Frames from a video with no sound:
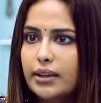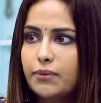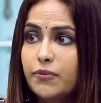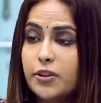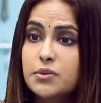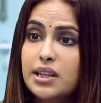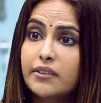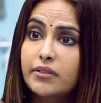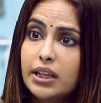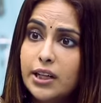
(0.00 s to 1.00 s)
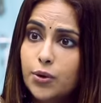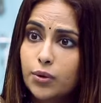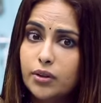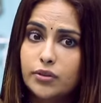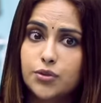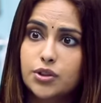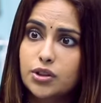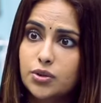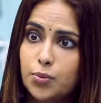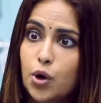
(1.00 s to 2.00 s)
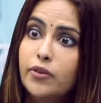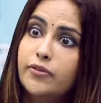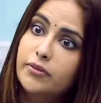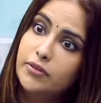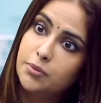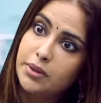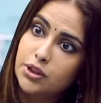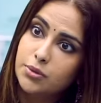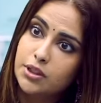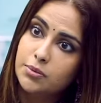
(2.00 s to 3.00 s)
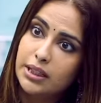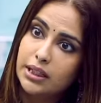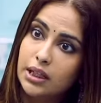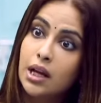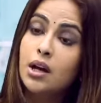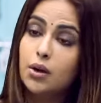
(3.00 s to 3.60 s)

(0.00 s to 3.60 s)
And films like Vicky Donor, which was a small film which made so much money.